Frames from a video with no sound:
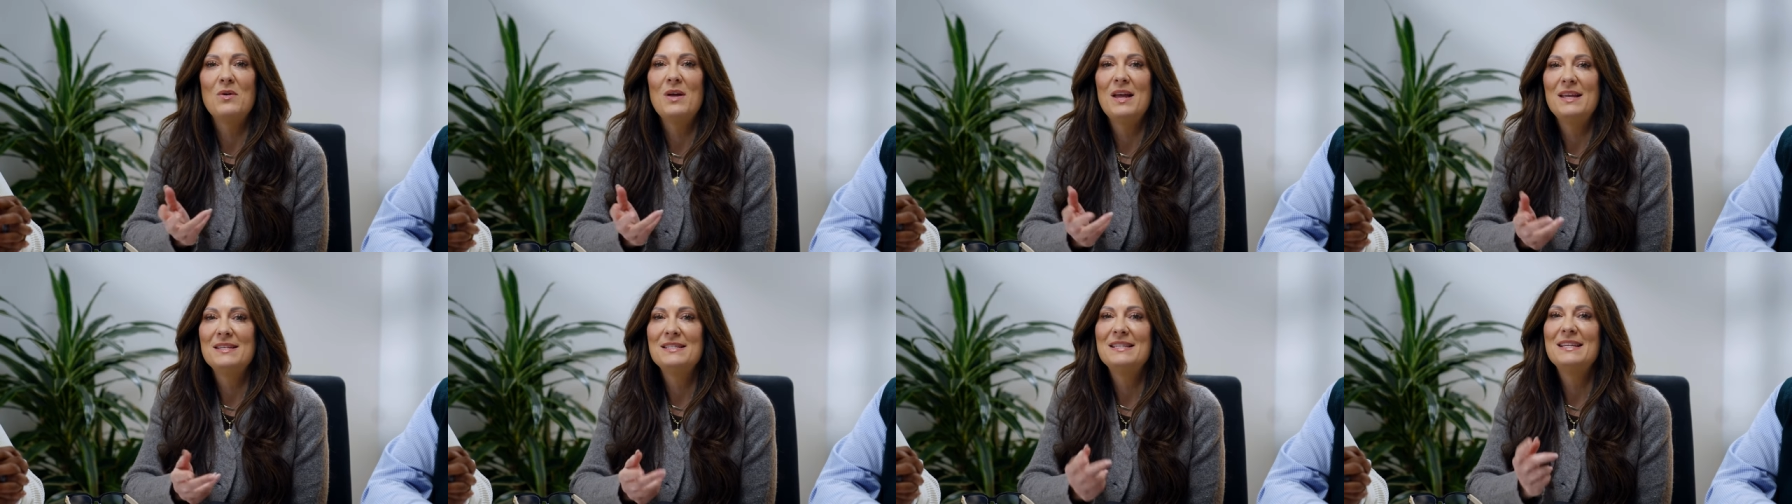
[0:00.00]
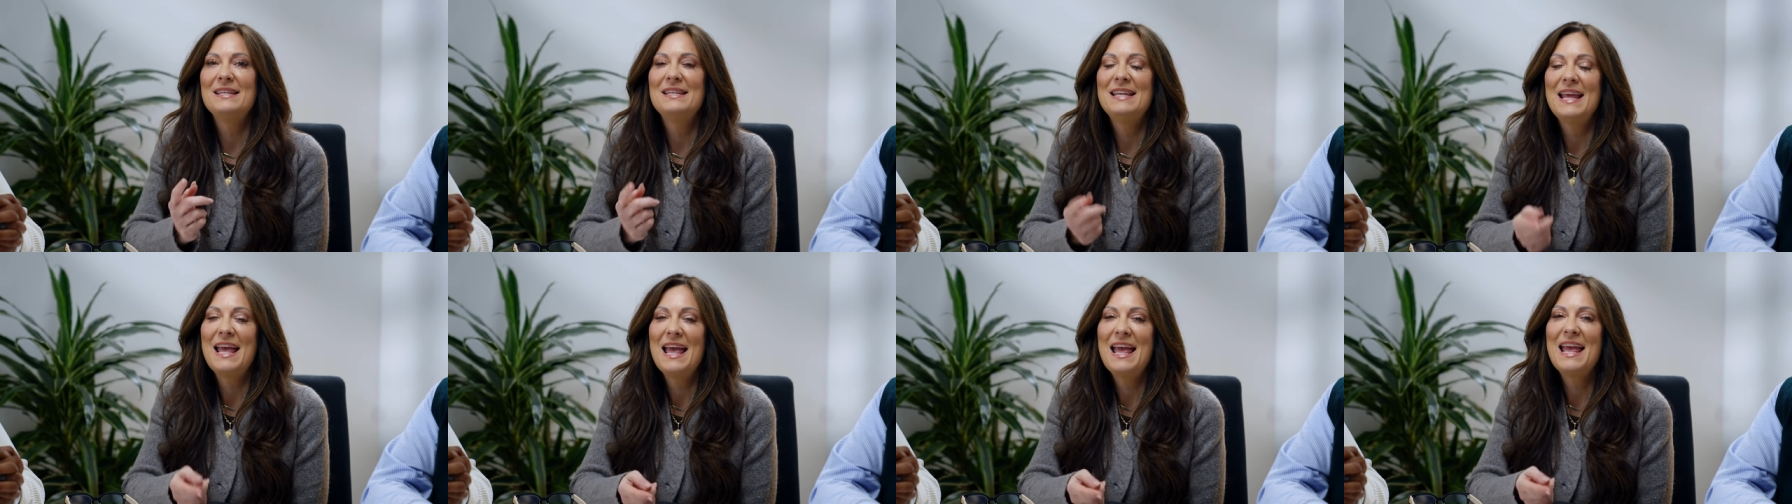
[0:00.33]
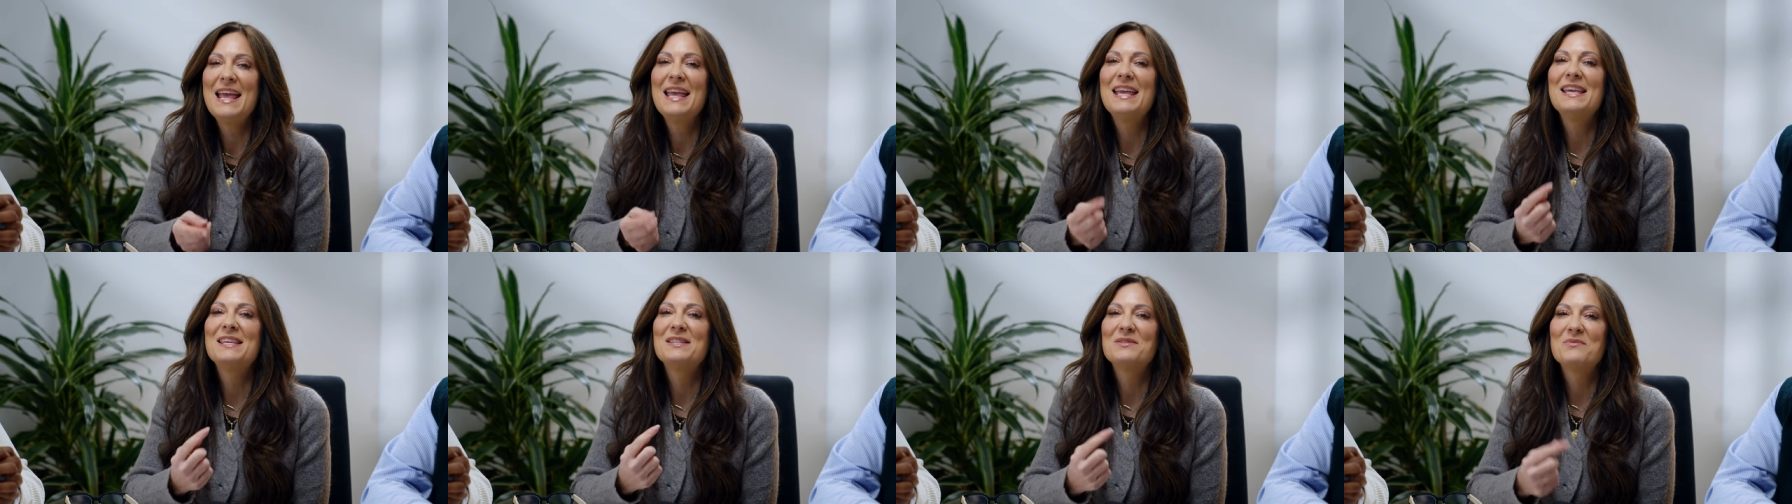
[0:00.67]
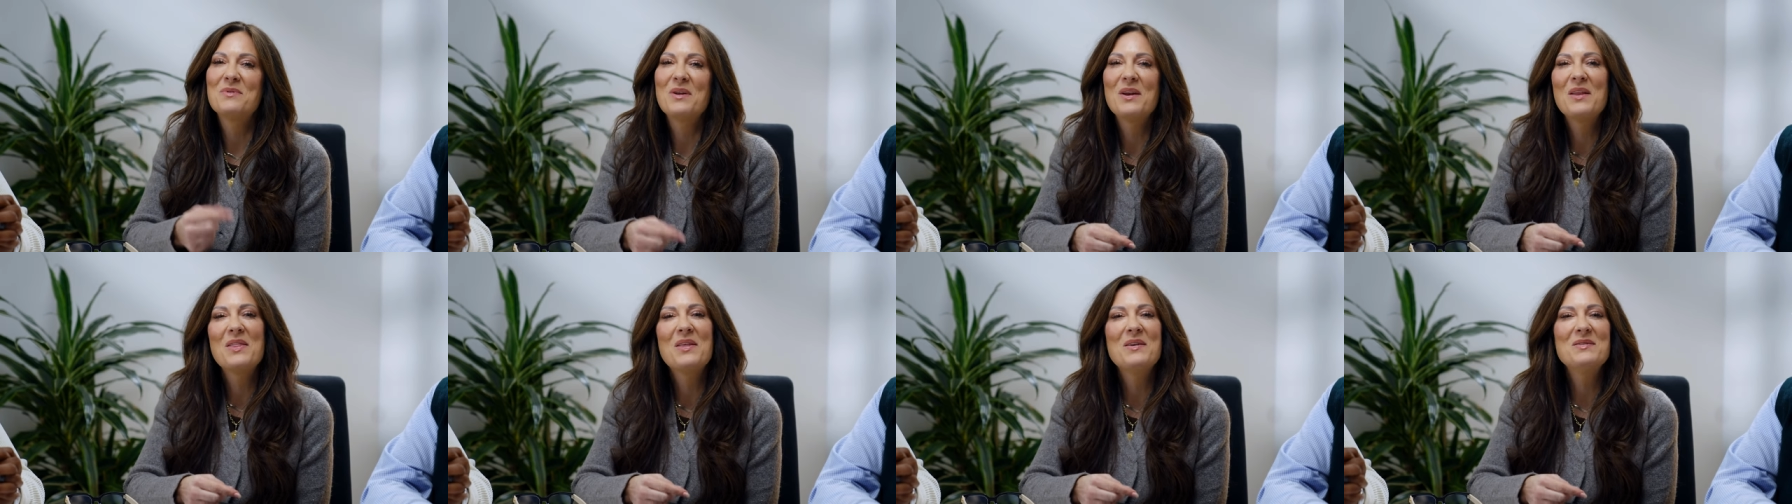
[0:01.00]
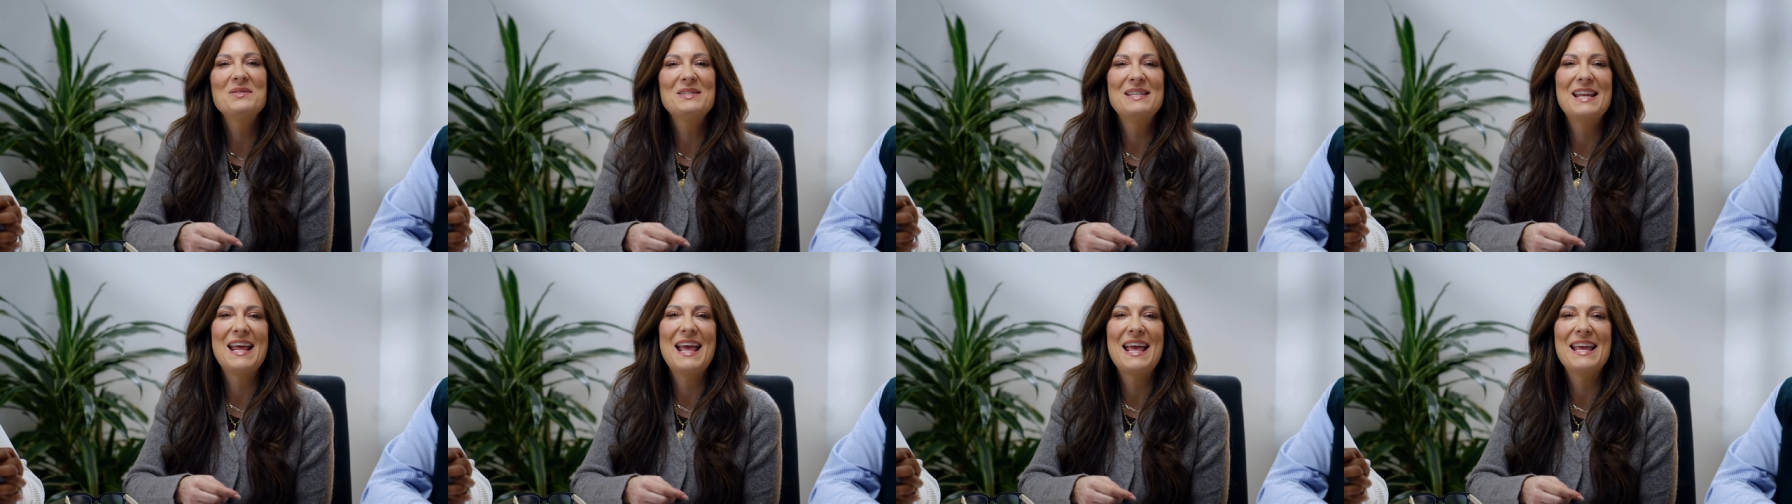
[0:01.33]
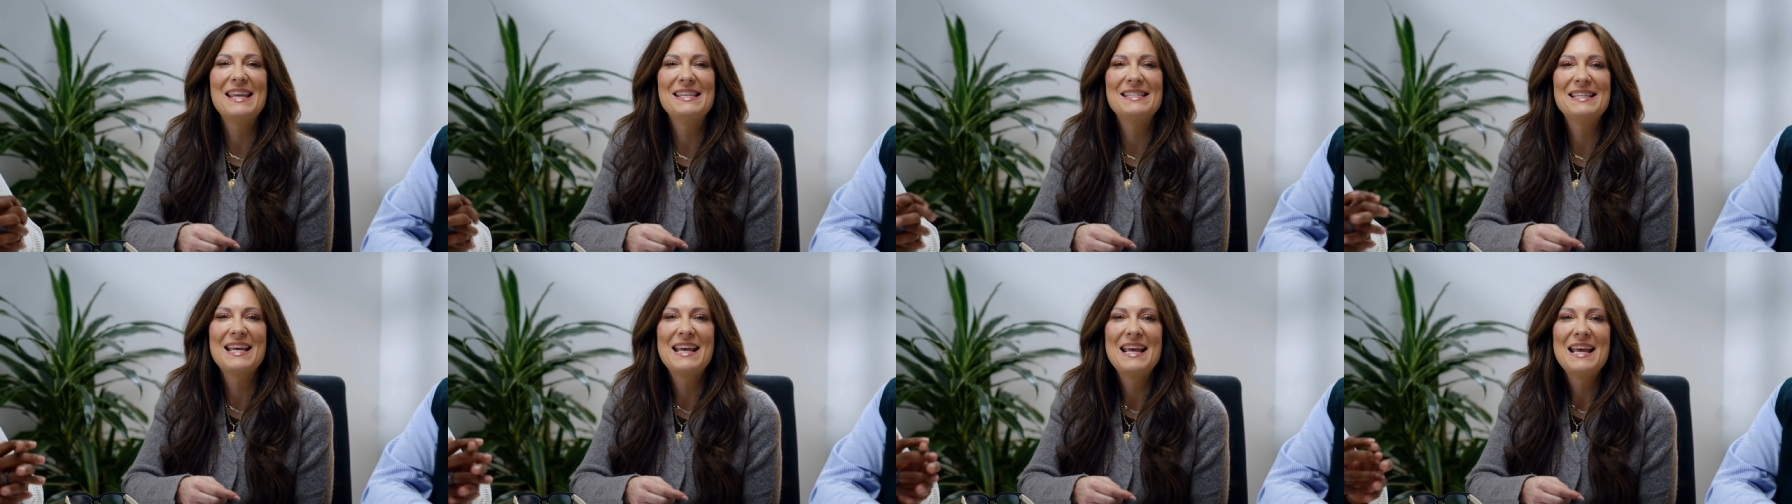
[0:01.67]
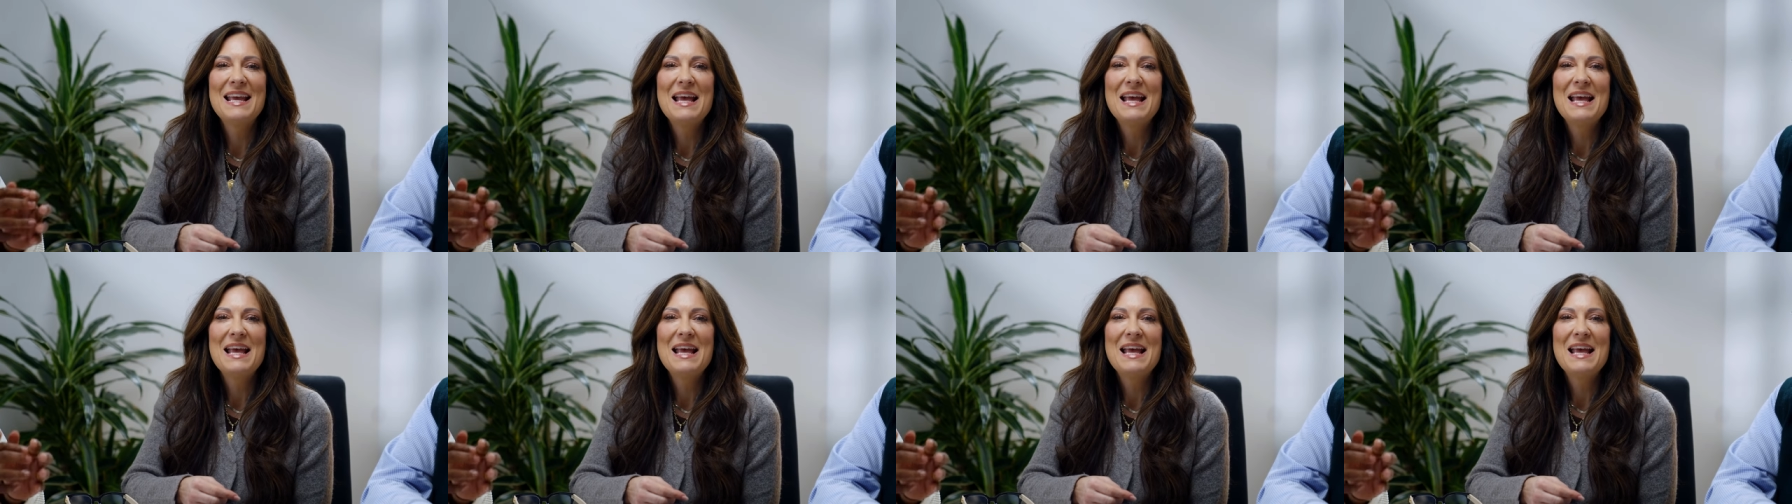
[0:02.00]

and today is one of those days.